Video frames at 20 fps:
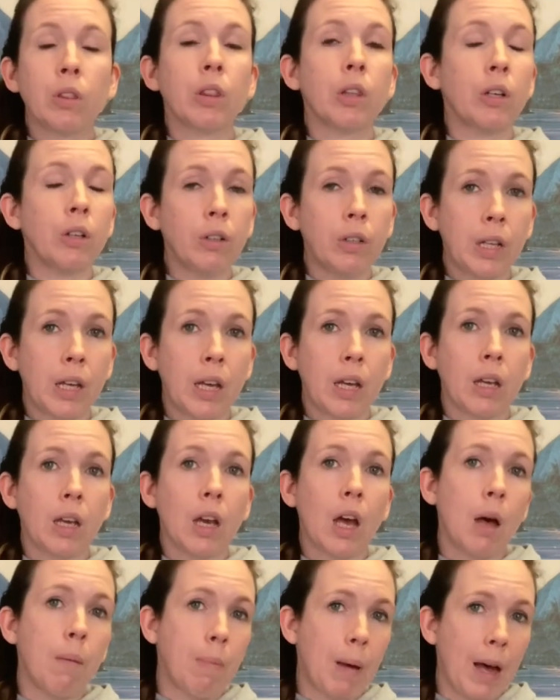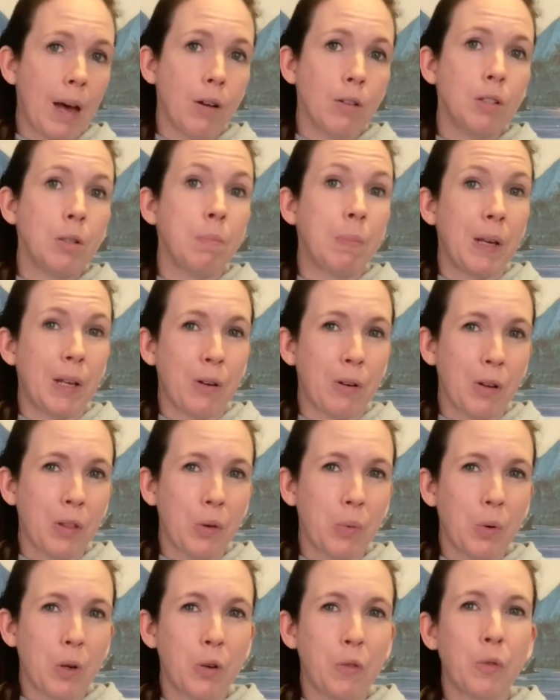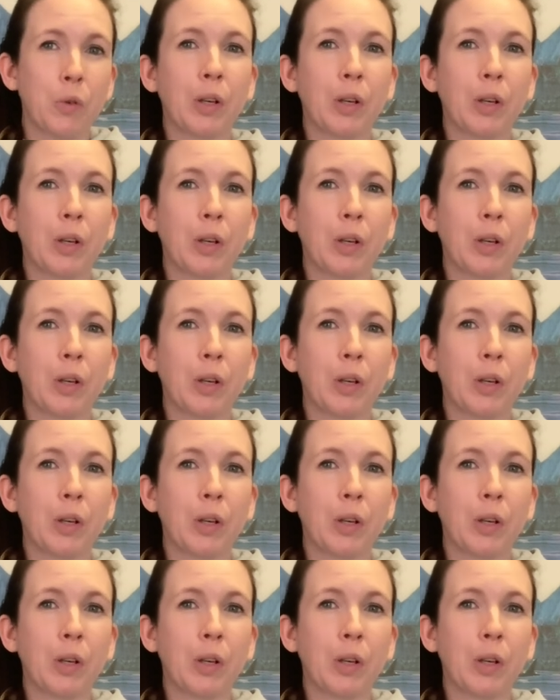learning about Peter and the Wolf.